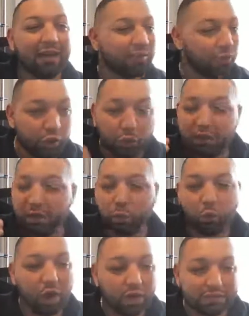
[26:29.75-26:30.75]
do it
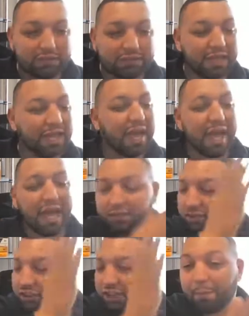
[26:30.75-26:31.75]
once,
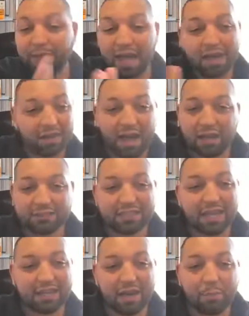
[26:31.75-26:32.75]
chop that
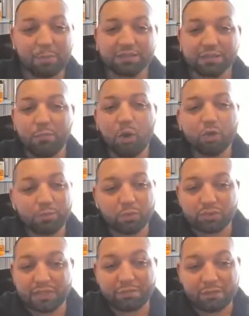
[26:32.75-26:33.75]
content up into
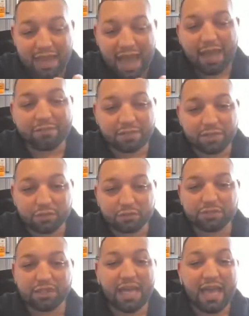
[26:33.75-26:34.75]
multiple different
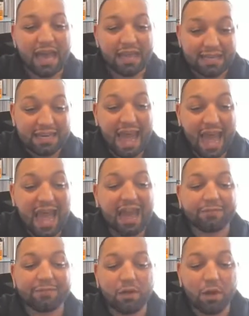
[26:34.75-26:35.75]
avenues, and then
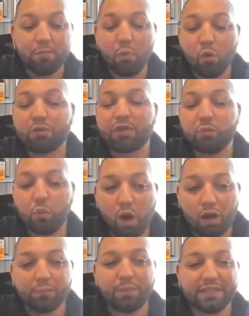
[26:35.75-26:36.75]
have more than
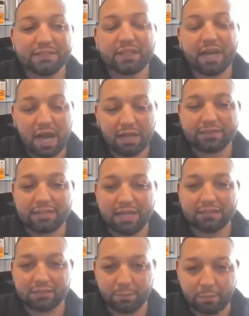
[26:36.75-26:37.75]
one piece of
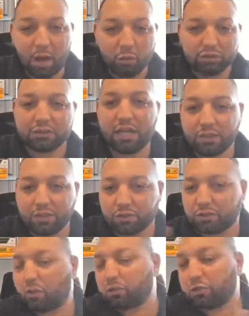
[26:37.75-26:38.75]
content to post on your
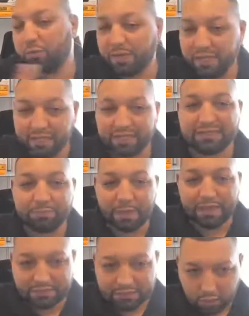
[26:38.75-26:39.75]
social medias
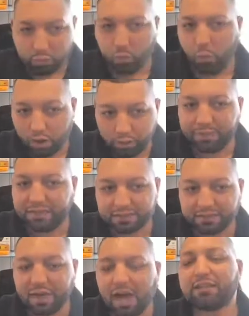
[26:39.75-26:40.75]
based on one piece
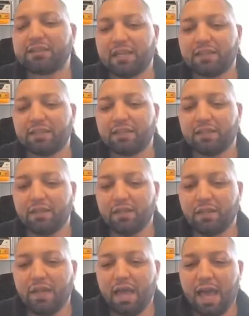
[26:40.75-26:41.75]
of content.
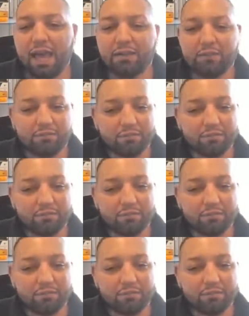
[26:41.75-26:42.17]
And